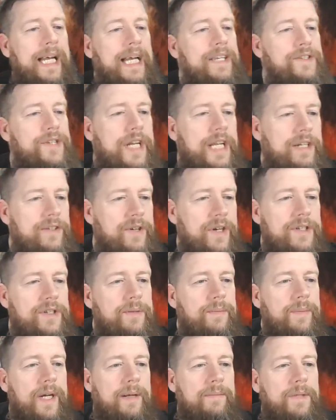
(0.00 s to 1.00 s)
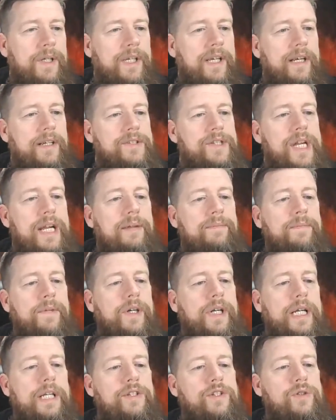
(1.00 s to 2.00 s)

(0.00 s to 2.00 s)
It's an interesting one. I still haven't got it in